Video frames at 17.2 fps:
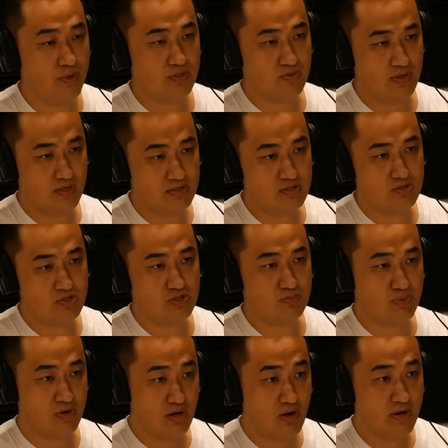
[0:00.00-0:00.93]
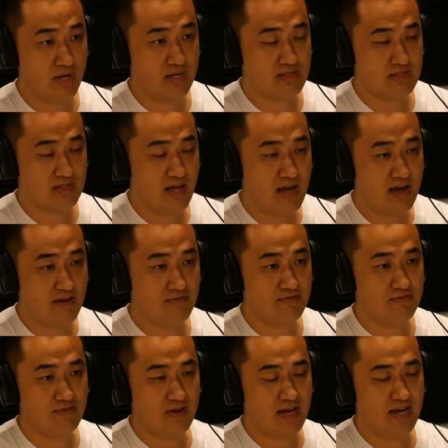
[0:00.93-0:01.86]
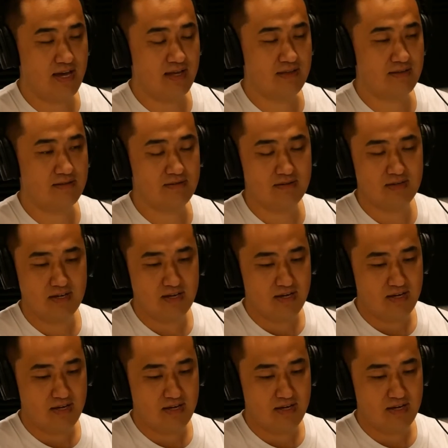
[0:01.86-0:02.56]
we're doing is just prolong his life. And